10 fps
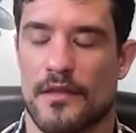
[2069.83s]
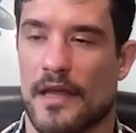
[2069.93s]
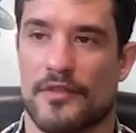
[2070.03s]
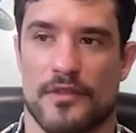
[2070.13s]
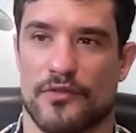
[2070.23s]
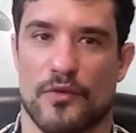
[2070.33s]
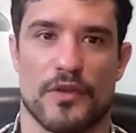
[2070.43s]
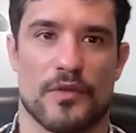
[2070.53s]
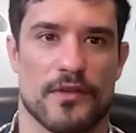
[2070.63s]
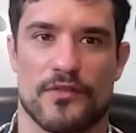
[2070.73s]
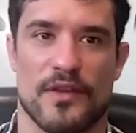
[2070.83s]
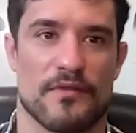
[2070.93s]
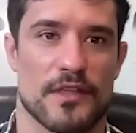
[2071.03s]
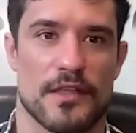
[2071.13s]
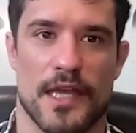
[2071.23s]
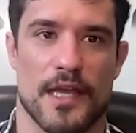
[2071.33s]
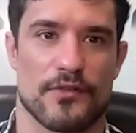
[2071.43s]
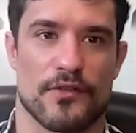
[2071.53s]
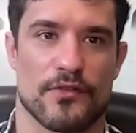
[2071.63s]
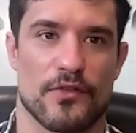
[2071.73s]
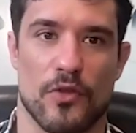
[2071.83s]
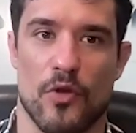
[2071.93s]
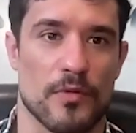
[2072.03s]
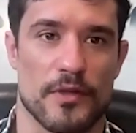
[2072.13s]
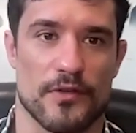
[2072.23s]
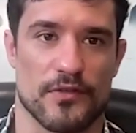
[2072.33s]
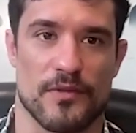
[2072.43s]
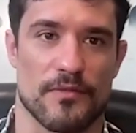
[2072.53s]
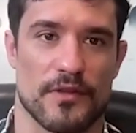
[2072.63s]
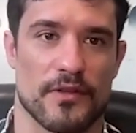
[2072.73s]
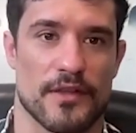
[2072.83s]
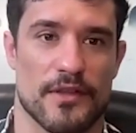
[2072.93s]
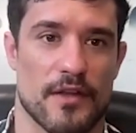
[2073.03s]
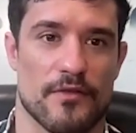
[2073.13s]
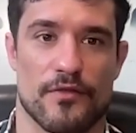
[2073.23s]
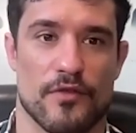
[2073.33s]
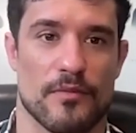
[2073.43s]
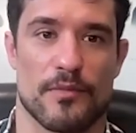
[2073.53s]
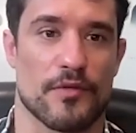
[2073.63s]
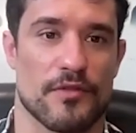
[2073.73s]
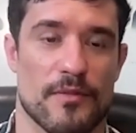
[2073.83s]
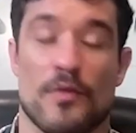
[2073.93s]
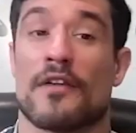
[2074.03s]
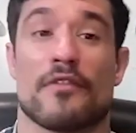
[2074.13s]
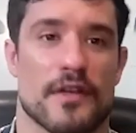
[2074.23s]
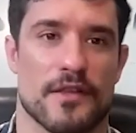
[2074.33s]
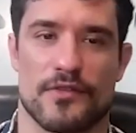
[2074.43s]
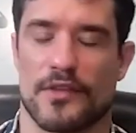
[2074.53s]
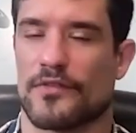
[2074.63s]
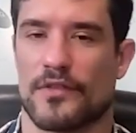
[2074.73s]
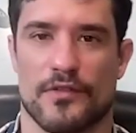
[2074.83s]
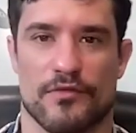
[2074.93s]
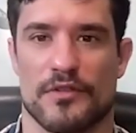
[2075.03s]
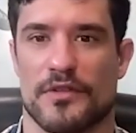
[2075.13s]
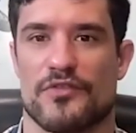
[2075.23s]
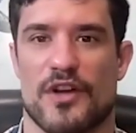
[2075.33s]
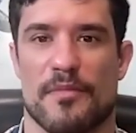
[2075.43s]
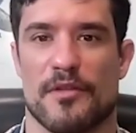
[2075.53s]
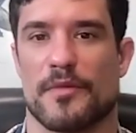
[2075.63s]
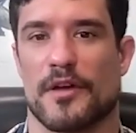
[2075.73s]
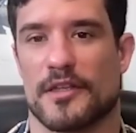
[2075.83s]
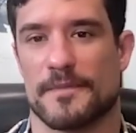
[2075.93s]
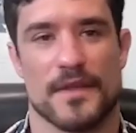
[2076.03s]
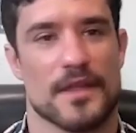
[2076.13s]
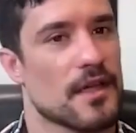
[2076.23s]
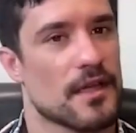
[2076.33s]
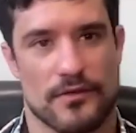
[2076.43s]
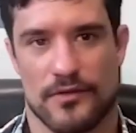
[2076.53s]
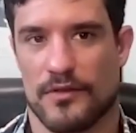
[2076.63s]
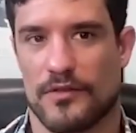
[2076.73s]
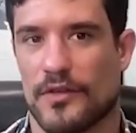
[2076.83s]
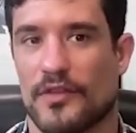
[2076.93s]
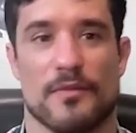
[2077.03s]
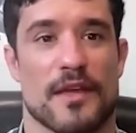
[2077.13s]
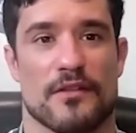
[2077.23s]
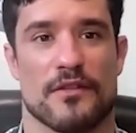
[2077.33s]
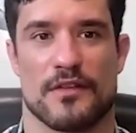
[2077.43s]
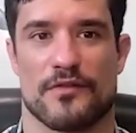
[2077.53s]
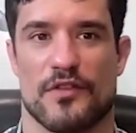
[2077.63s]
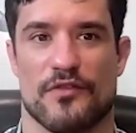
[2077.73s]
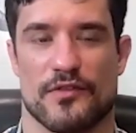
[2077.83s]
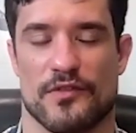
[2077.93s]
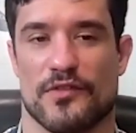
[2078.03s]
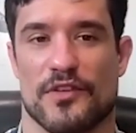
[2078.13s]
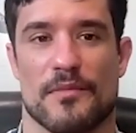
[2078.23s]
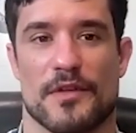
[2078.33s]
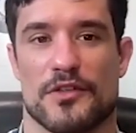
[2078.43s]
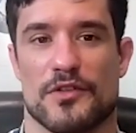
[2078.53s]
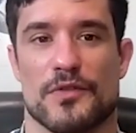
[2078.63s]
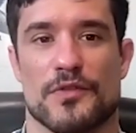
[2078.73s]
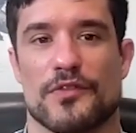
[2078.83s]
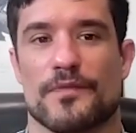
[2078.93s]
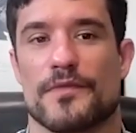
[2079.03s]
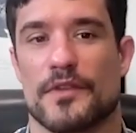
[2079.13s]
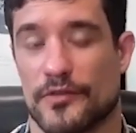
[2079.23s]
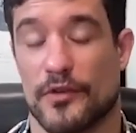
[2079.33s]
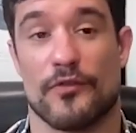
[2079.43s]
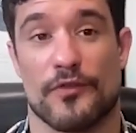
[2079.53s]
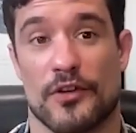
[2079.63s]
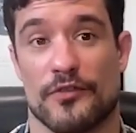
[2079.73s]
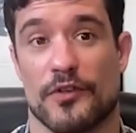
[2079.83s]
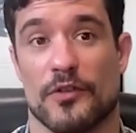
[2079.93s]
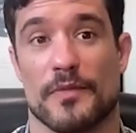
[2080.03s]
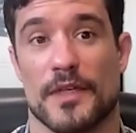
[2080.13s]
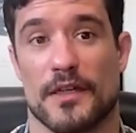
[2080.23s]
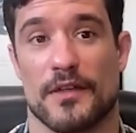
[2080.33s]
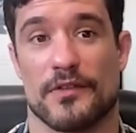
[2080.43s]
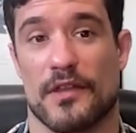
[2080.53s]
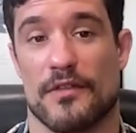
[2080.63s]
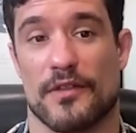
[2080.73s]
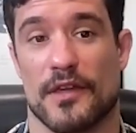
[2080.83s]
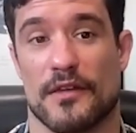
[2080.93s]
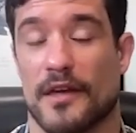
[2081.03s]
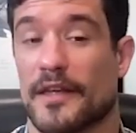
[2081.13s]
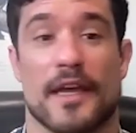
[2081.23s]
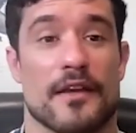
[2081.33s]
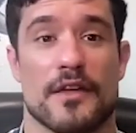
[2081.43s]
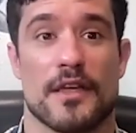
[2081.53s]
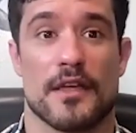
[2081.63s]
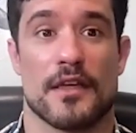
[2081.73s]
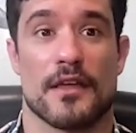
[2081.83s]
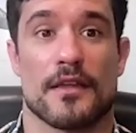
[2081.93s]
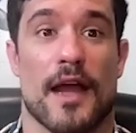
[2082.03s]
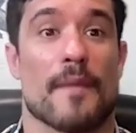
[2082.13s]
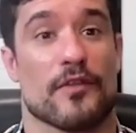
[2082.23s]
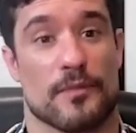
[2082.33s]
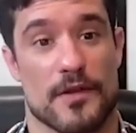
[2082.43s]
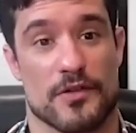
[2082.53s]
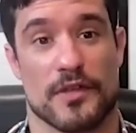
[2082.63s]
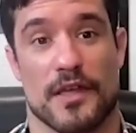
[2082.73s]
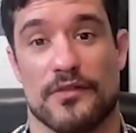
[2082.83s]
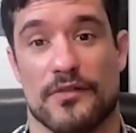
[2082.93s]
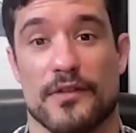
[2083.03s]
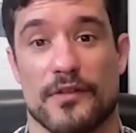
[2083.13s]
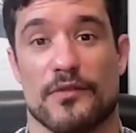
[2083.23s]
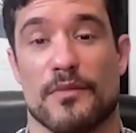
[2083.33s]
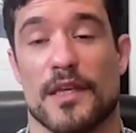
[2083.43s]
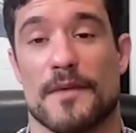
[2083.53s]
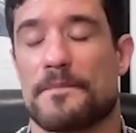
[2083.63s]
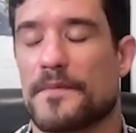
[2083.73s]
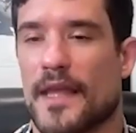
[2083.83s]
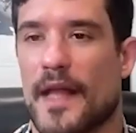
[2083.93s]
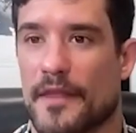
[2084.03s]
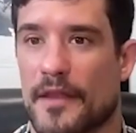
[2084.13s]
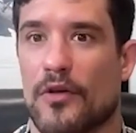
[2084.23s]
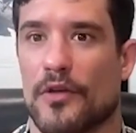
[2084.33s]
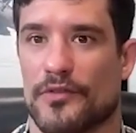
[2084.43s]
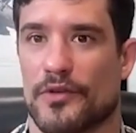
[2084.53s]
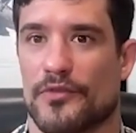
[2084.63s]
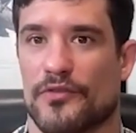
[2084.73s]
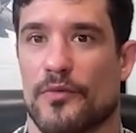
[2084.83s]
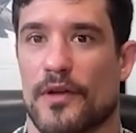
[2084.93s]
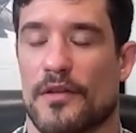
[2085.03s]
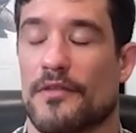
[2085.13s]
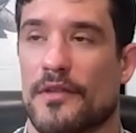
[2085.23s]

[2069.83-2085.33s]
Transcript: I think there's only 70 cases globally or something like that for both of them. Whatever it is, it's really a drop in the bucket. Doesn't make a lick of difference to somebody who's so fearful because they think, again, I'm the special case. This is me. And then it also goes to